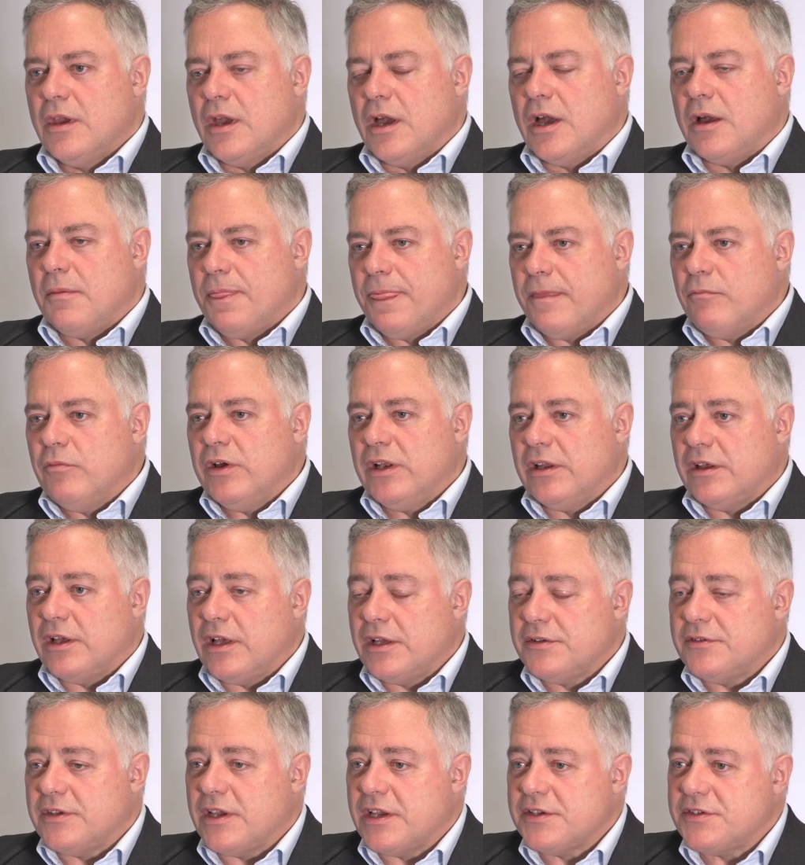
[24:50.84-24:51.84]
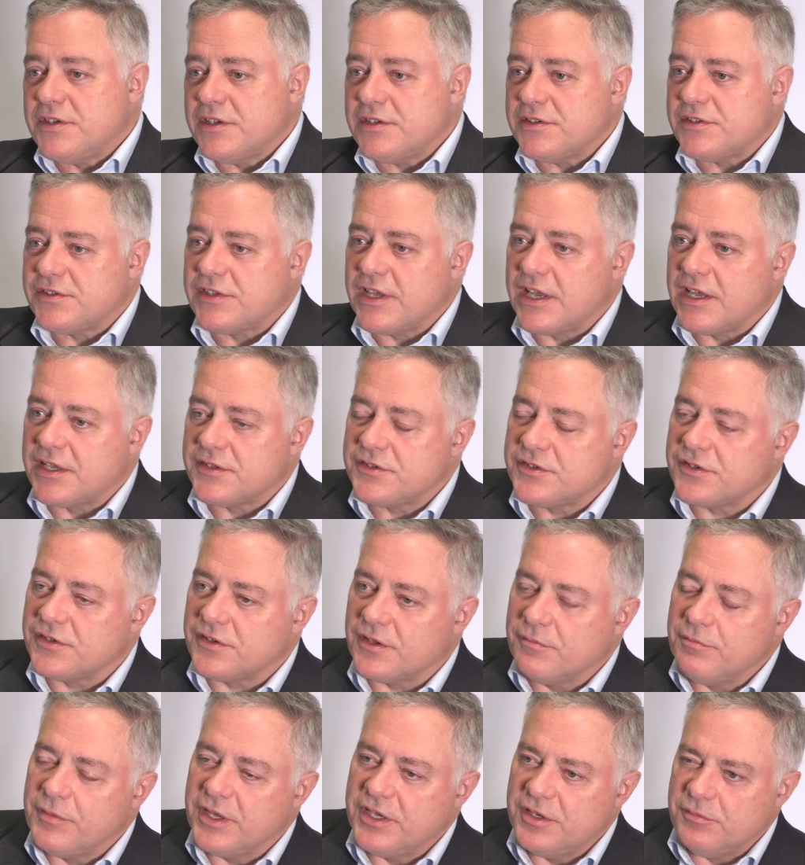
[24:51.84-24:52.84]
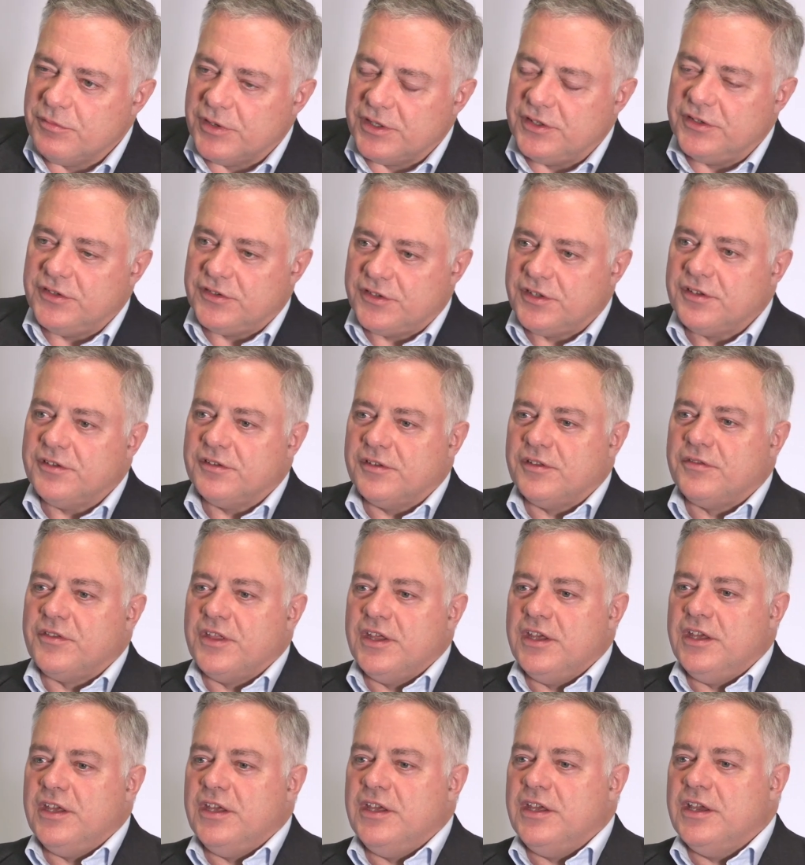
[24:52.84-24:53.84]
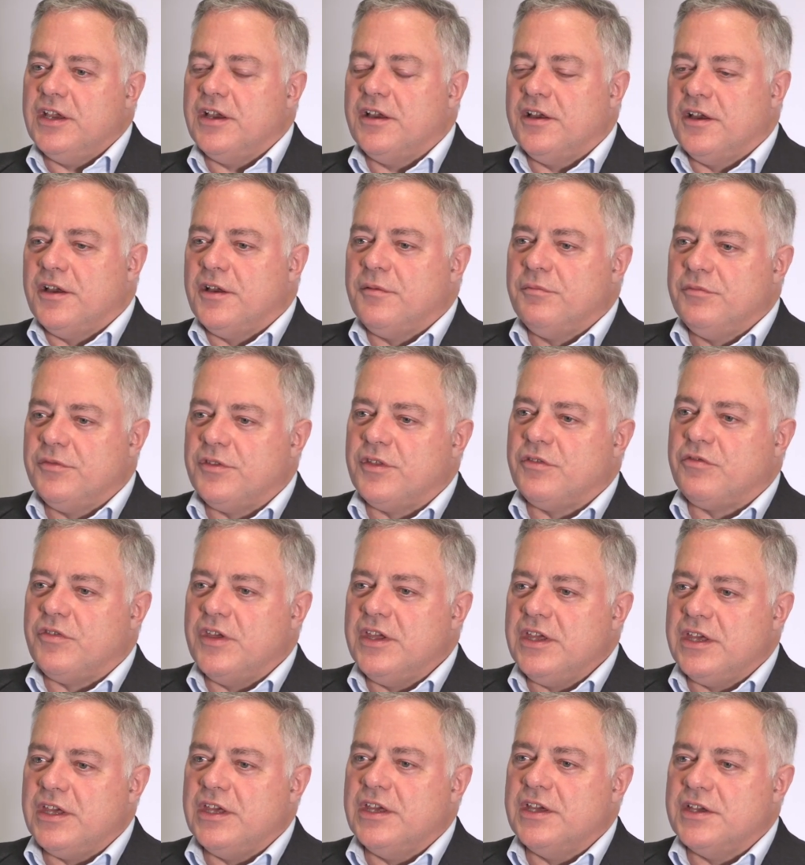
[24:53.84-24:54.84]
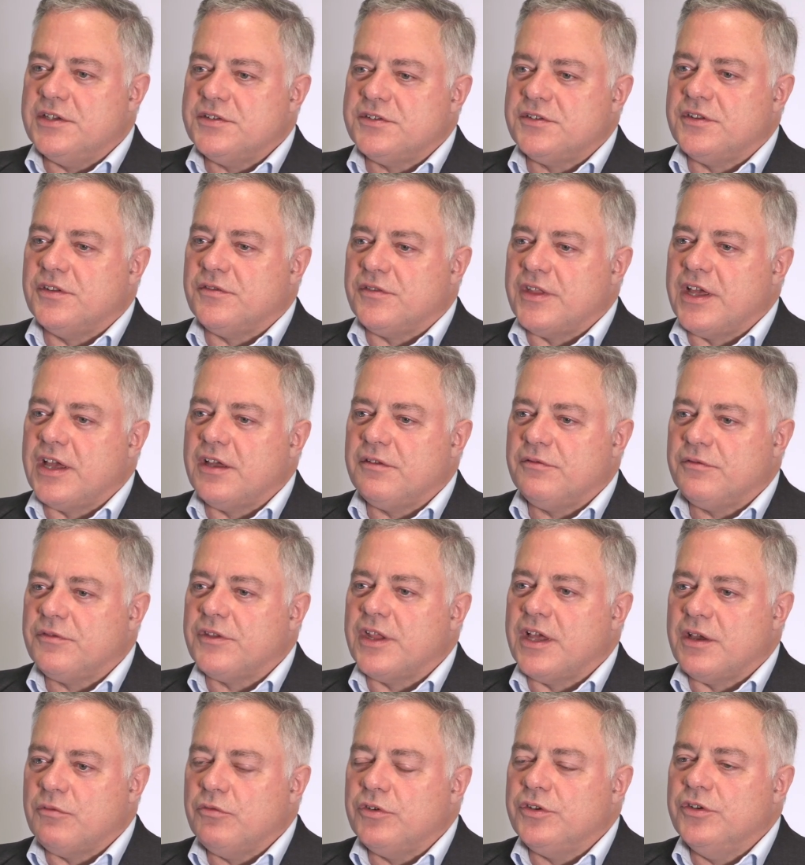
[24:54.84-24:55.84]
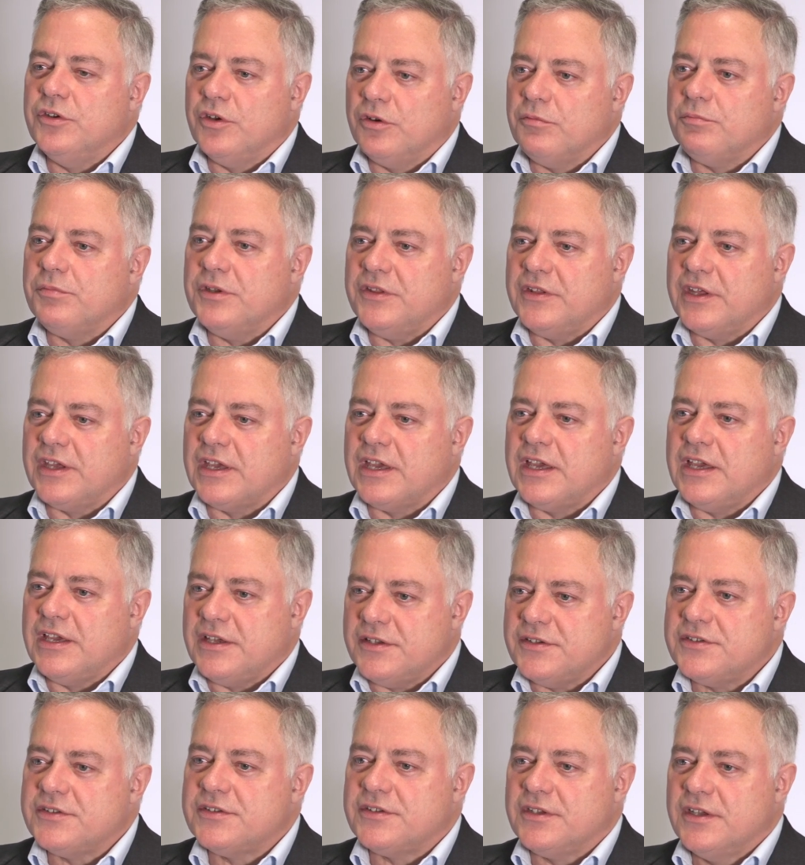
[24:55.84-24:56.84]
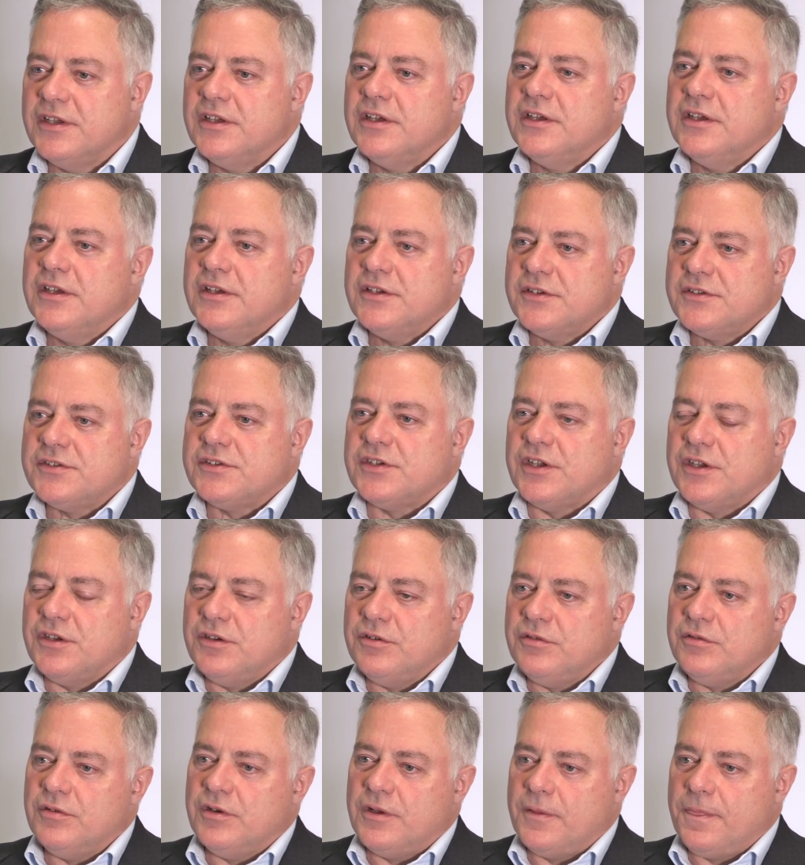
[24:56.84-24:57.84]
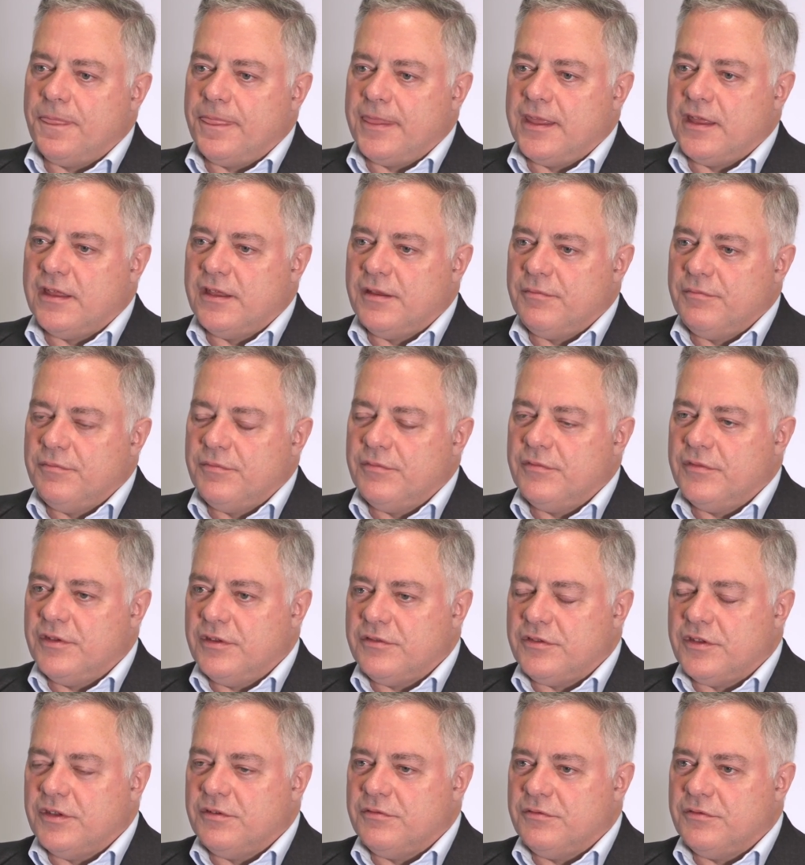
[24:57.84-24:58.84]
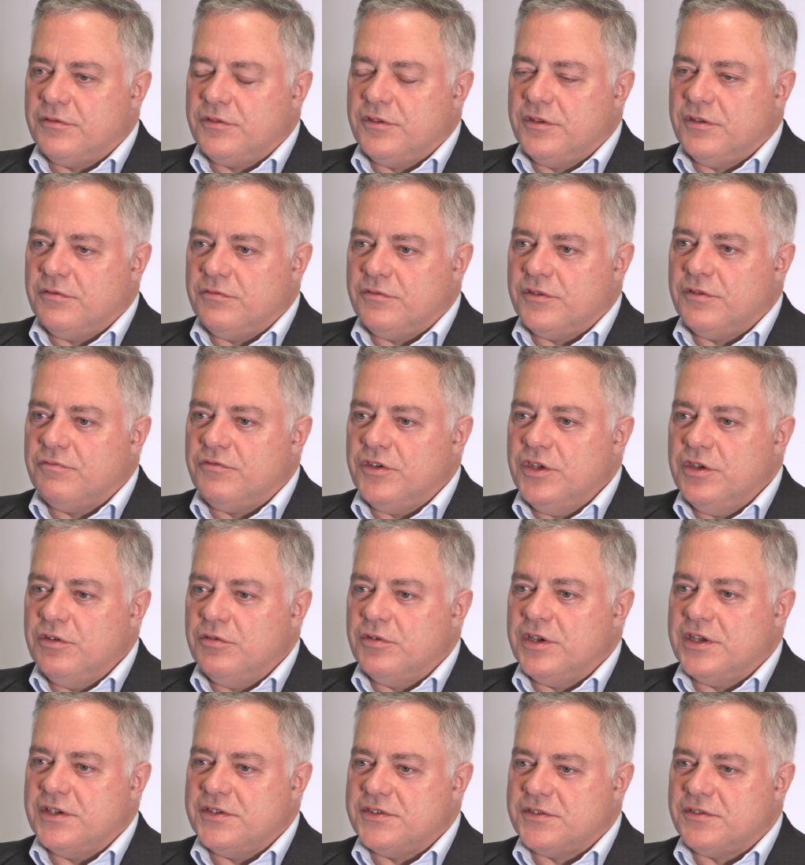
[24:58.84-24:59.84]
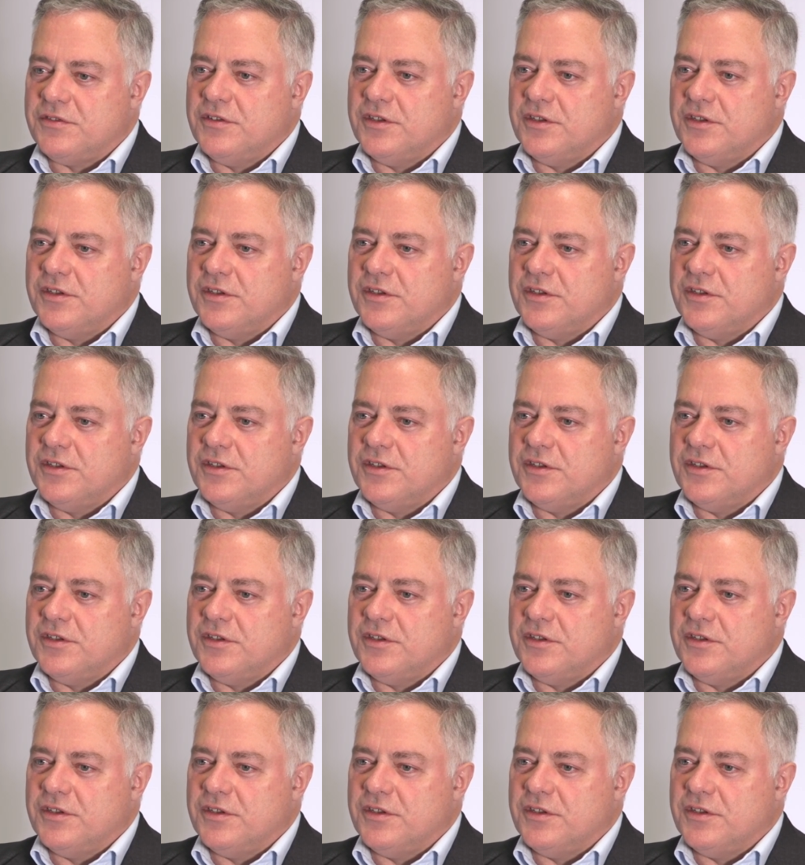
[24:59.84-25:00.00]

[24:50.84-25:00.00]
Well, as it stands at the moment, the thinking is that would not be the case. So the view is